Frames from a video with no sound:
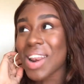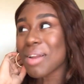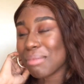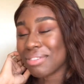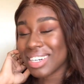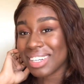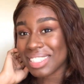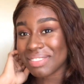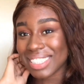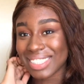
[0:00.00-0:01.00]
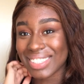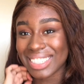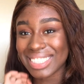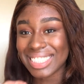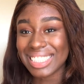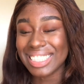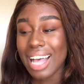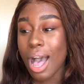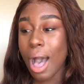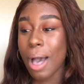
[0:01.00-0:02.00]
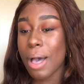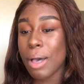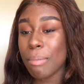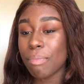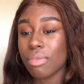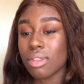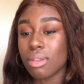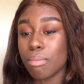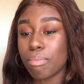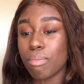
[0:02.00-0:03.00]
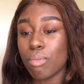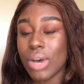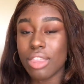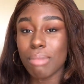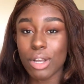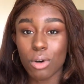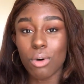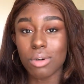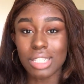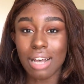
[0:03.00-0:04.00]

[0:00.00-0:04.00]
My friend asked me this question. With my course,